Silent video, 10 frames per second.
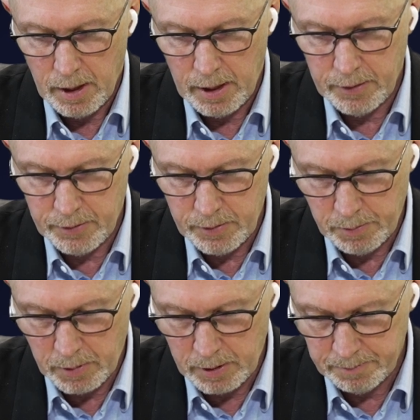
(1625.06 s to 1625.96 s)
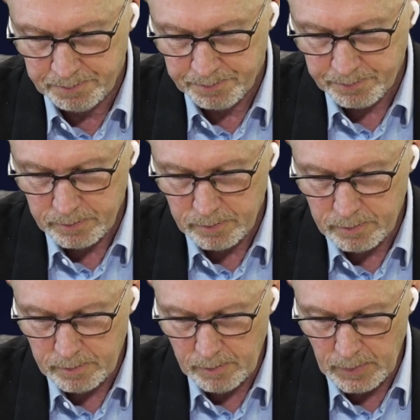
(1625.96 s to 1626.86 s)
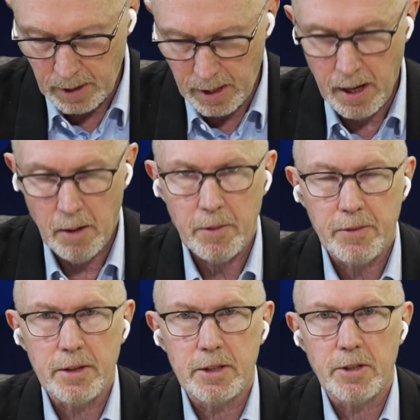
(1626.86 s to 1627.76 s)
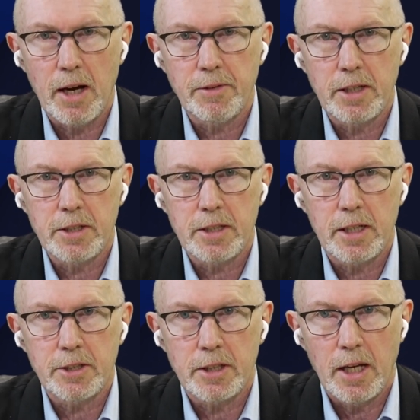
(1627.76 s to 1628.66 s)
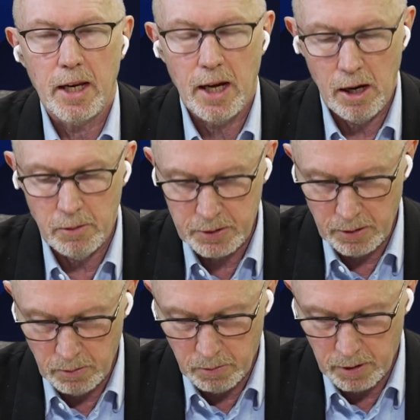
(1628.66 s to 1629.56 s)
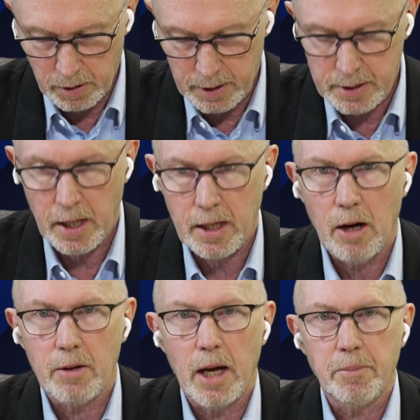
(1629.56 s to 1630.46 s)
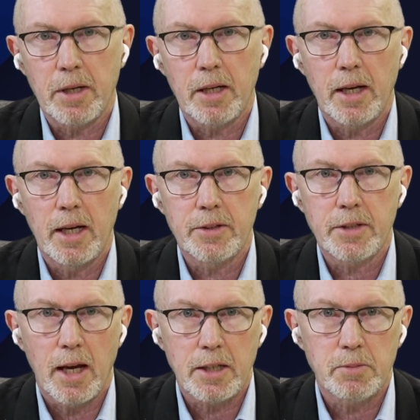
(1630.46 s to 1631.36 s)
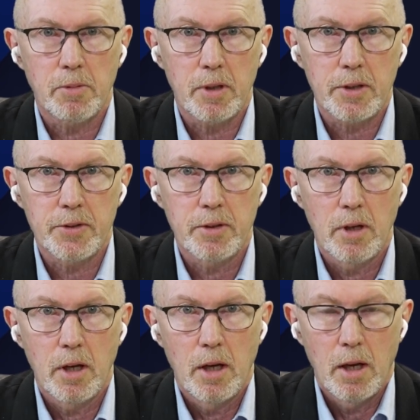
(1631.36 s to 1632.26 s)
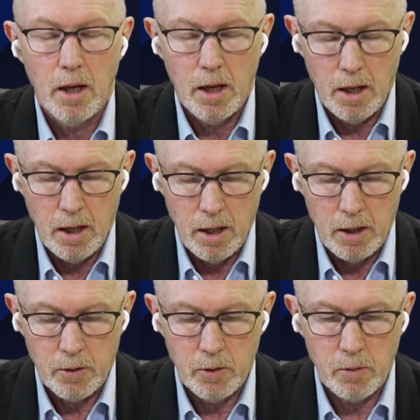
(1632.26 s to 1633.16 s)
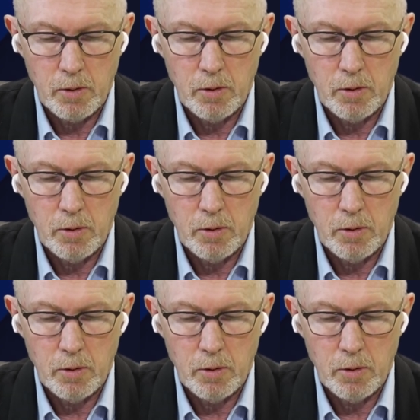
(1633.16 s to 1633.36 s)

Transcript: in super. We've got the draft legislation, and how it's going to work is like how capital gains tax works. If